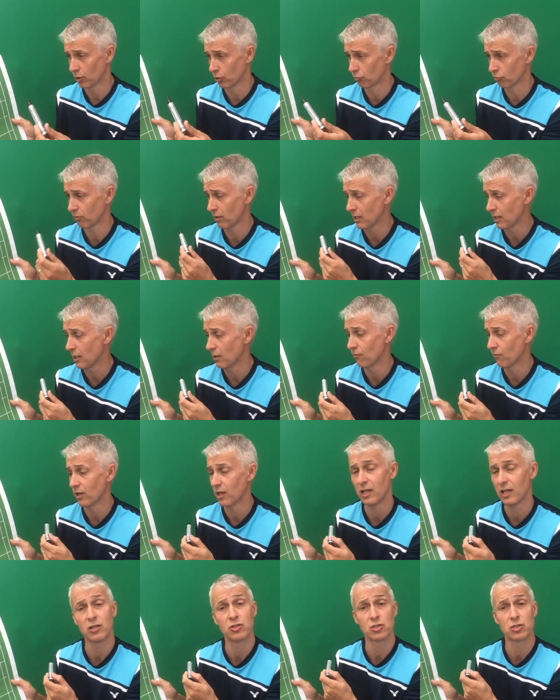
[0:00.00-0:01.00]
They're great if
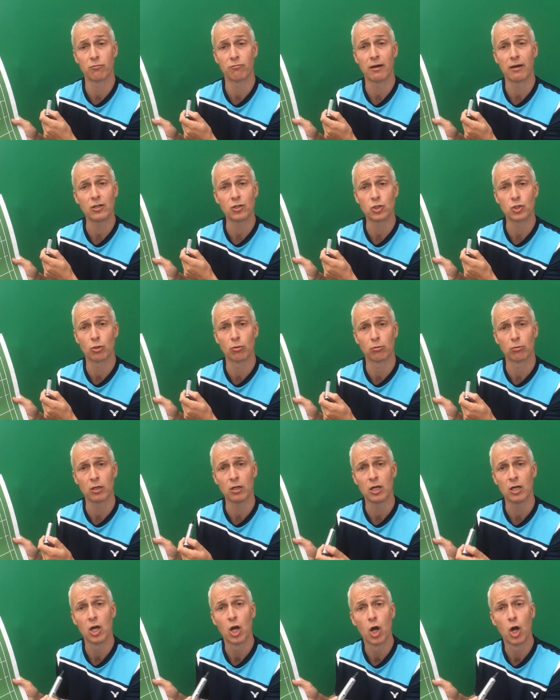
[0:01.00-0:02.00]
you hit to the right
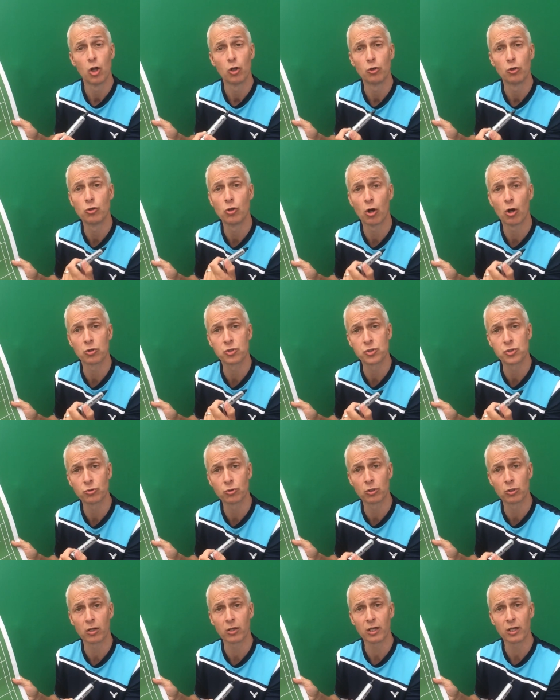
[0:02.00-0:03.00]
shoulder, not so
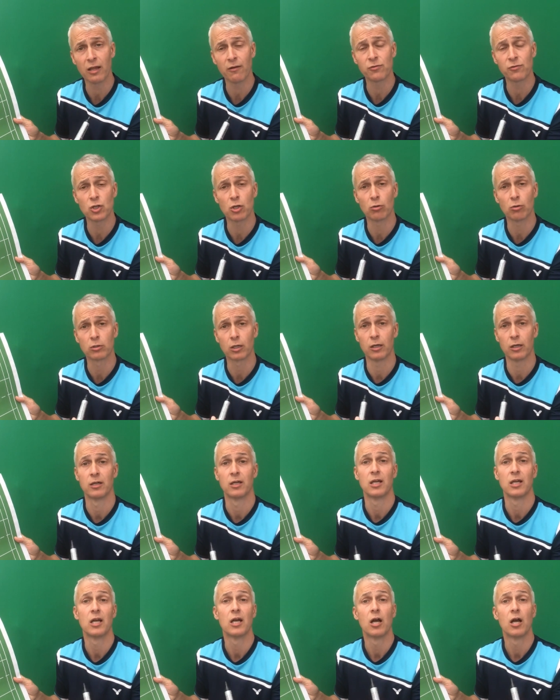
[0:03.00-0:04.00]
good on the left shoulder.
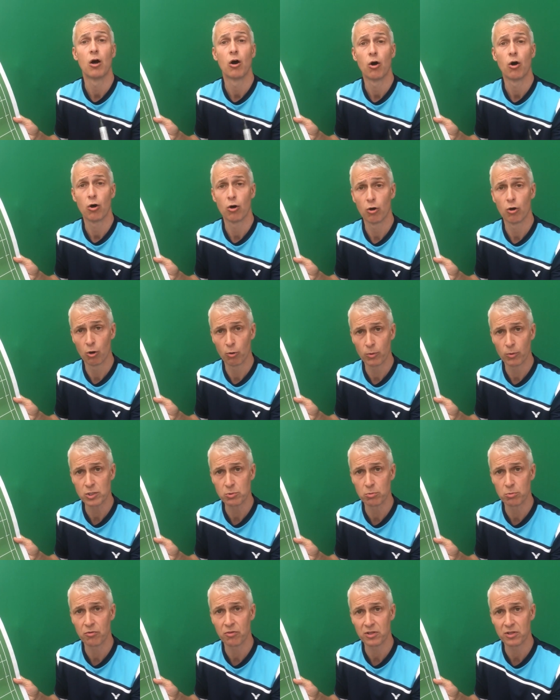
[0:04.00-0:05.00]

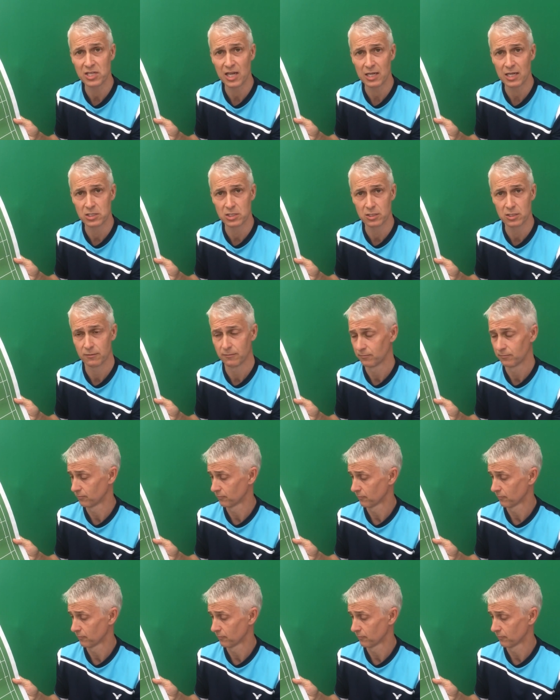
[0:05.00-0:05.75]
Always worth a test.